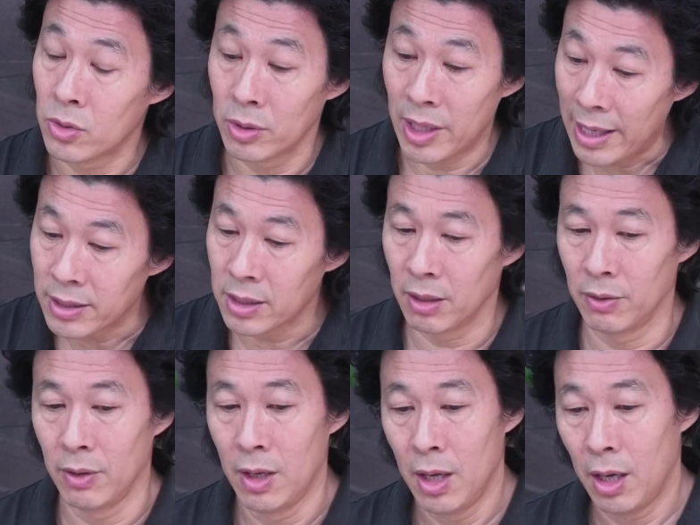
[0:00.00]
So that's
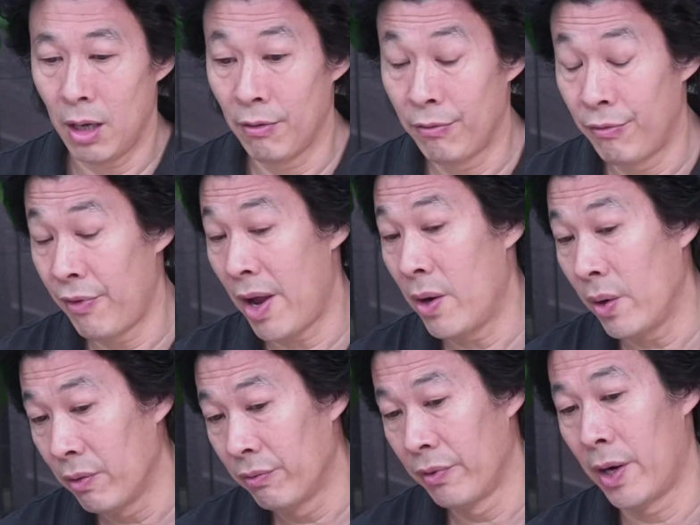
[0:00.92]
a
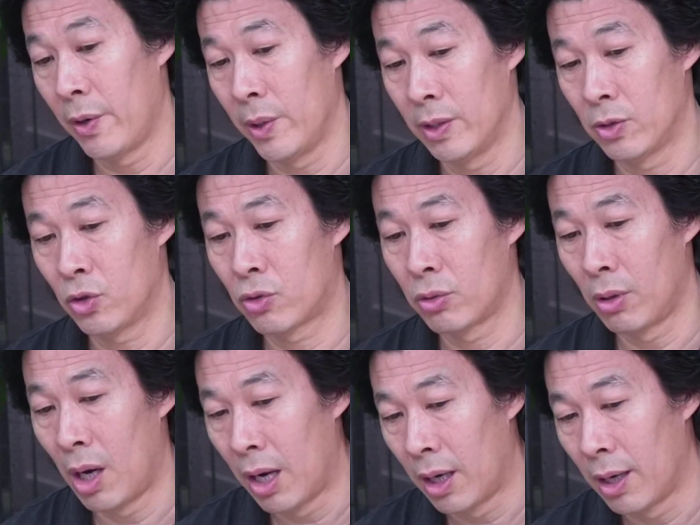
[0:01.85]
very, very
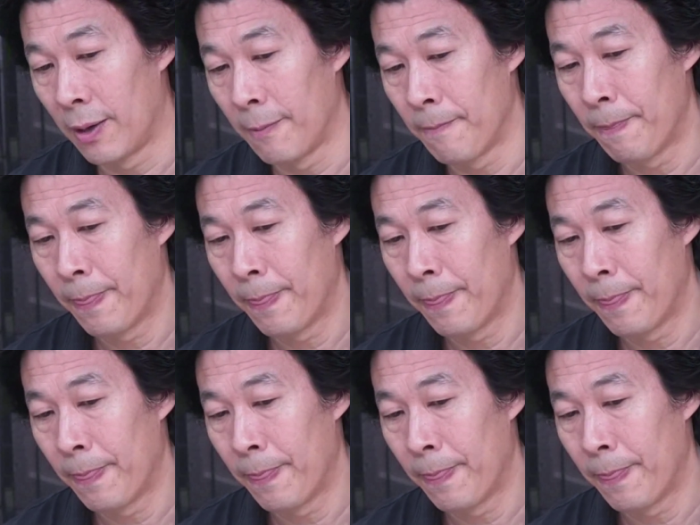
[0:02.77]
strong